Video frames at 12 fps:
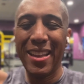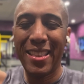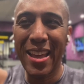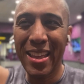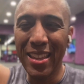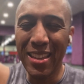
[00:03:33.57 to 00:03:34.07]

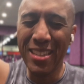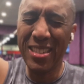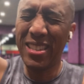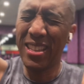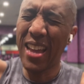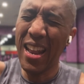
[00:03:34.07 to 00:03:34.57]
That is
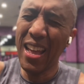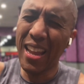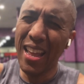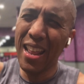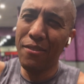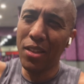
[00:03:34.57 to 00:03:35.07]
kind of
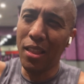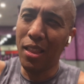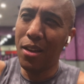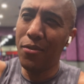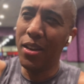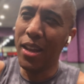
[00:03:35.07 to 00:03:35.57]
have a
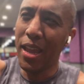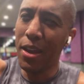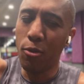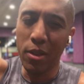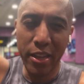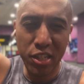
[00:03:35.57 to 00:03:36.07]
love and hate
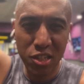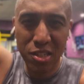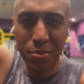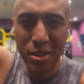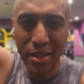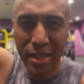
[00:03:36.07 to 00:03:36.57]
relationship
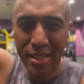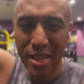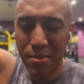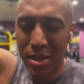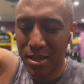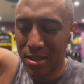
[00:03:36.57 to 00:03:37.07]
with leg day,
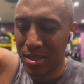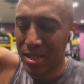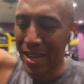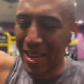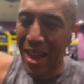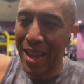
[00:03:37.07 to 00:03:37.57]
because it's like, I